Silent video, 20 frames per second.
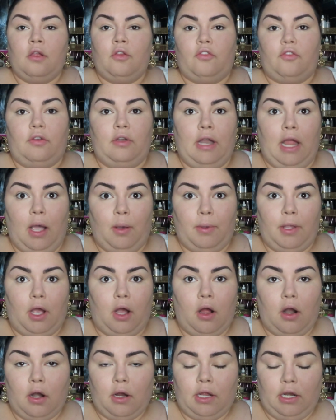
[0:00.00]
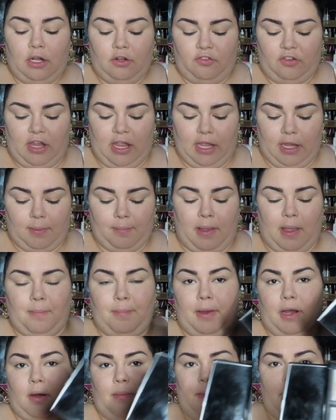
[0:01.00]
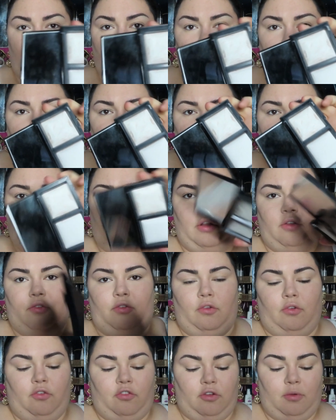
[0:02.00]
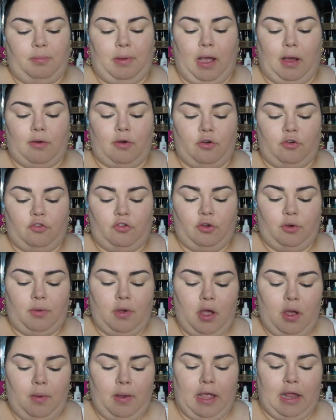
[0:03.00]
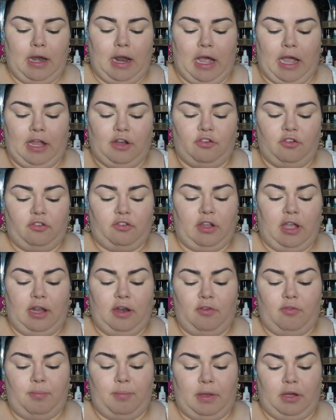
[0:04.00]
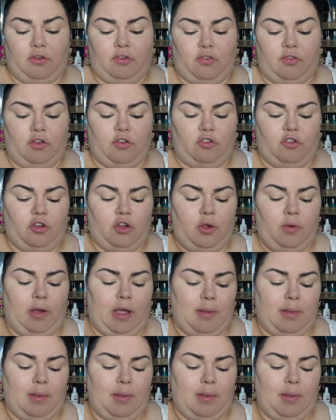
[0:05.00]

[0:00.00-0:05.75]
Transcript: So now we are going to take my Bare Minerals Translucent Powder Duo, and I just kind of mix the two.